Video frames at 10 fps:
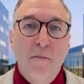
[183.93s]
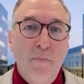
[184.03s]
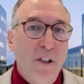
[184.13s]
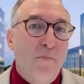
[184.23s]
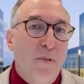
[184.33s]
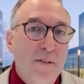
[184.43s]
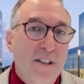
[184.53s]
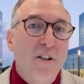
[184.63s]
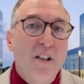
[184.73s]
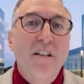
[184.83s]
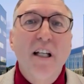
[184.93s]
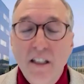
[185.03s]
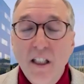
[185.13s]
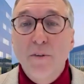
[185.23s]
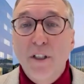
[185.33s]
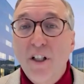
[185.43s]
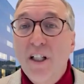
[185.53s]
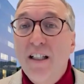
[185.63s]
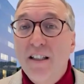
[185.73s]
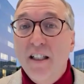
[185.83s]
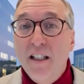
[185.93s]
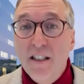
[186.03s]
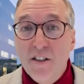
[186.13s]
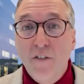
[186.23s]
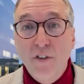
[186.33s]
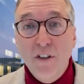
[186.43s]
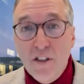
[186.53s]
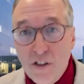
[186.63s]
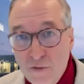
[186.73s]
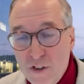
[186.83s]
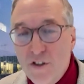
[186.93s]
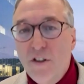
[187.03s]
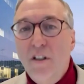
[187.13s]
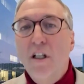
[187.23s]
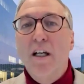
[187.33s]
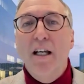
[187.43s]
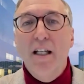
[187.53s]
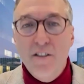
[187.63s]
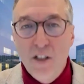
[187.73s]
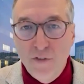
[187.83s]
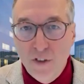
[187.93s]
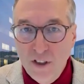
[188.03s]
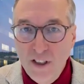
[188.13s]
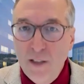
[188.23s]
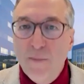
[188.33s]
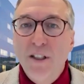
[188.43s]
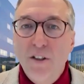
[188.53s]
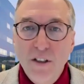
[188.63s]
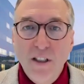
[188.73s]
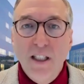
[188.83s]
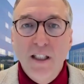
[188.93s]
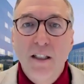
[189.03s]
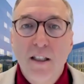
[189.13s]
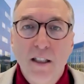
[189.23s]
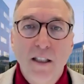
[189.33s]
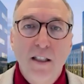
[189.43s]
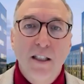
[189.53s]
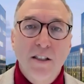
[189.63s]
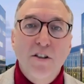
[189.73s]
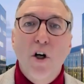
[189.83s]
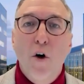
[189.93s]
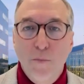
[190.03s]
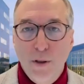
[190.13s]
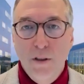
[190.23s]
But the problem is that the data we're collecting is often insufficient, is often limited in scope.